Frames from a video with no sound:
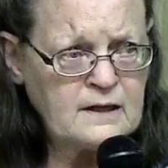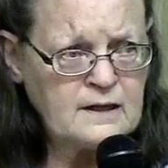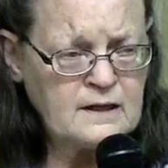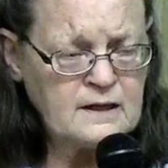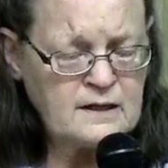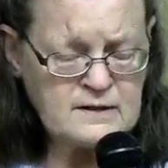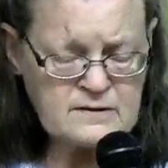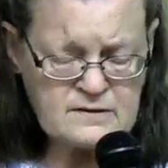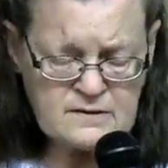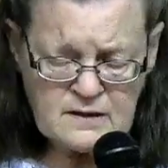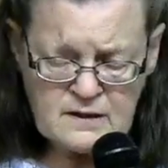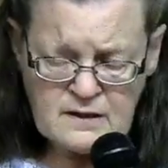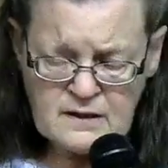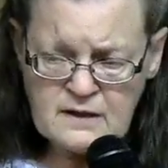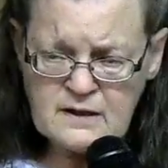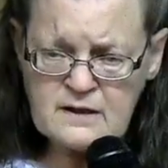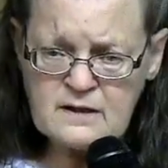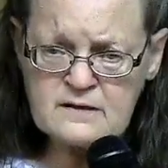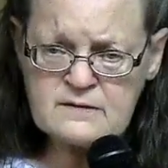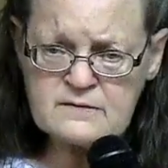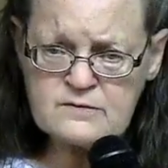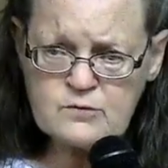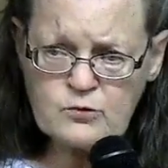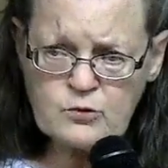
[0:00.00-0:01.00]
in,
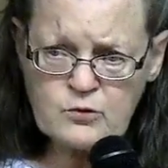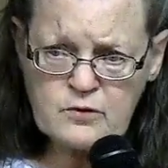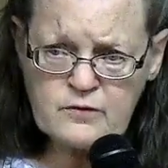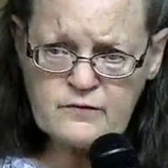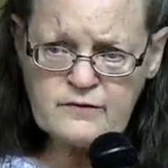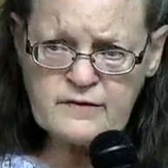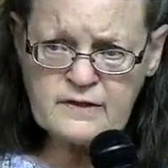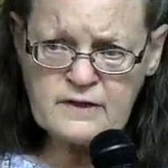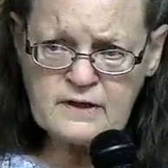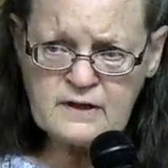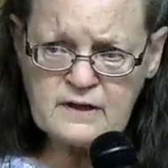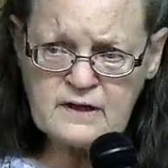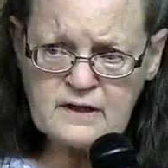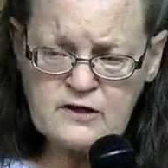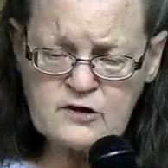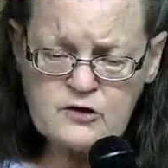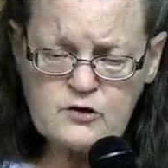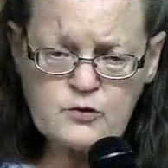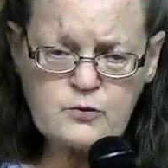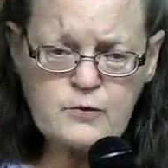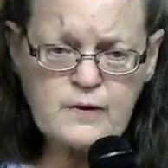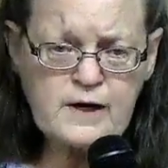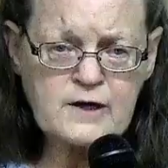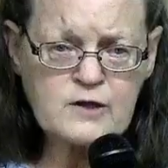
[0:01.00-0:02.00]
in sort of an
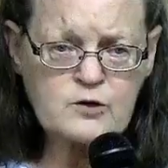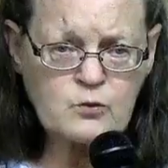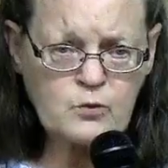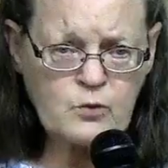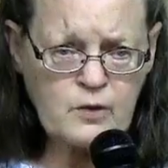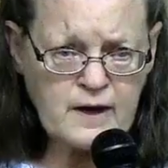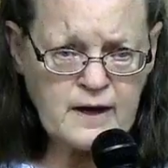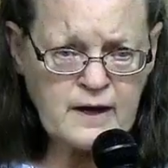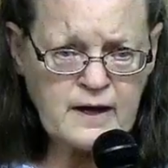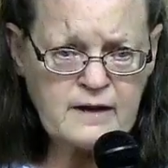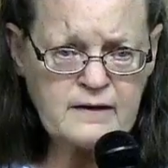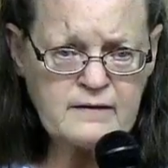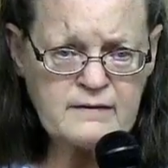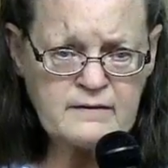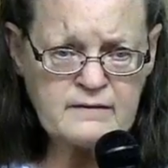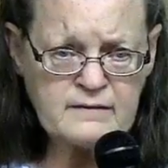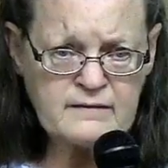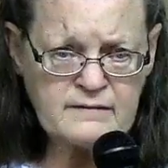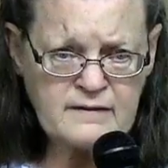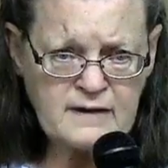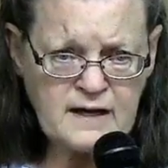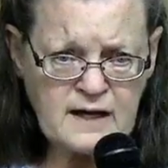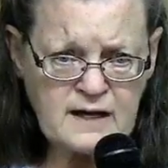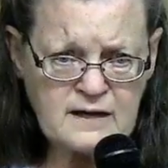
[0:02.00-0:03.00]
indirect way
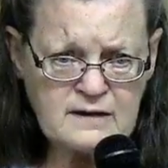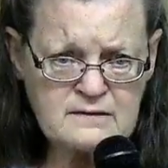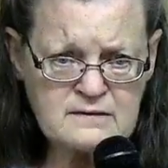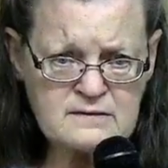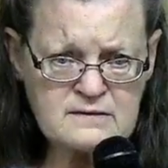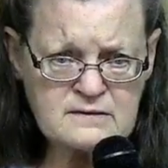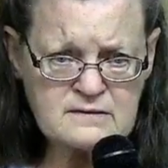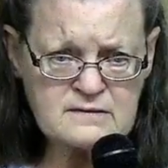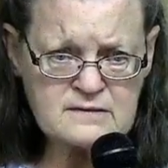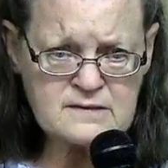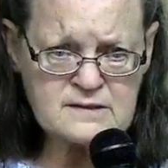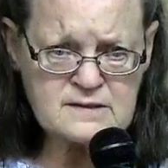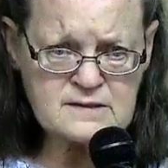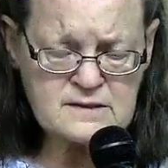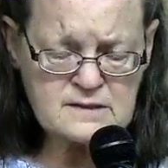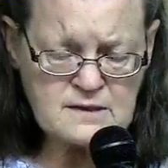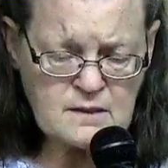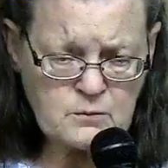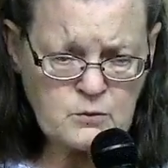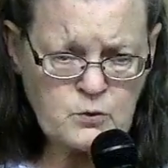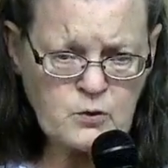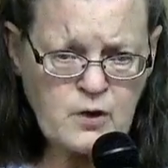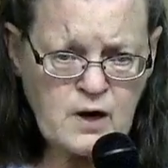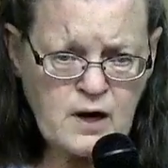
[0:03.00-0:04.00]
that
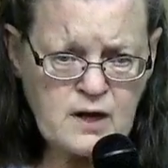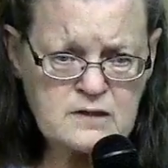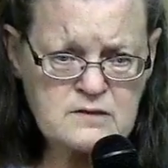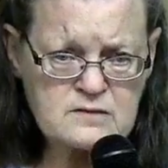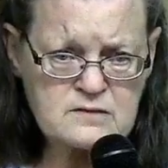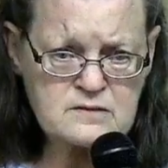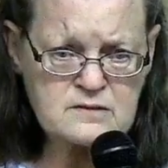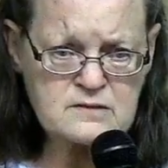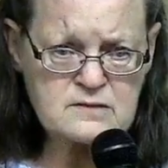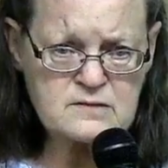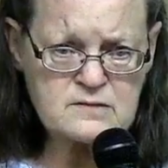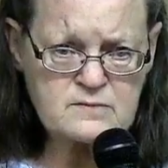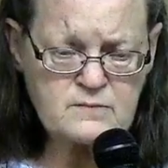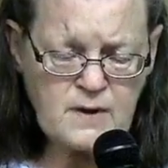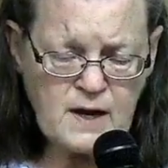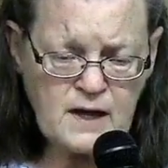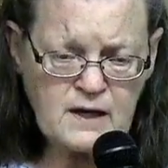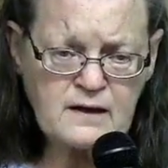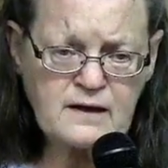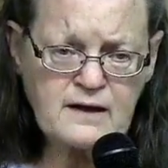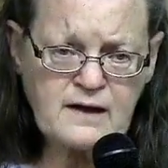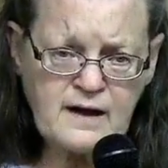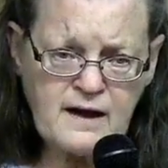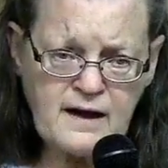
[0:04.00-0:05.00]
summarizes
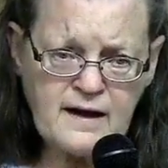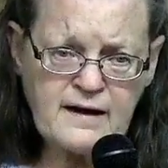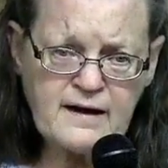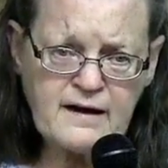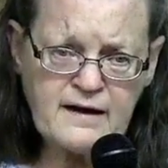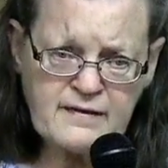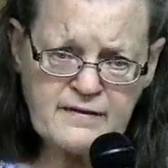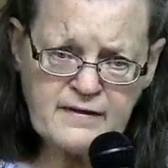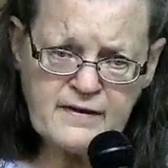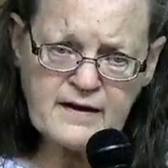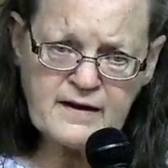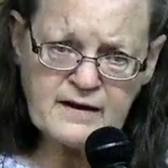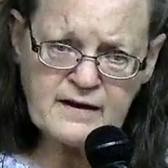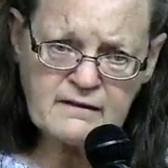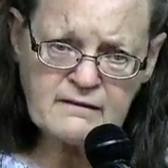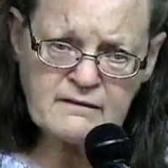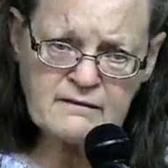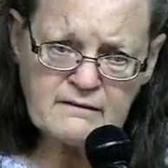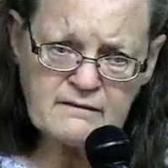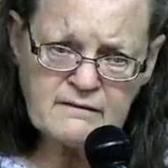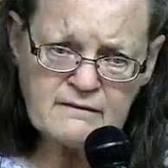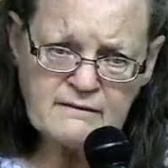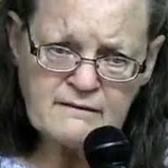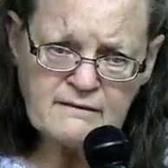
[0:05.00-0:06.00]
Malachi, I think.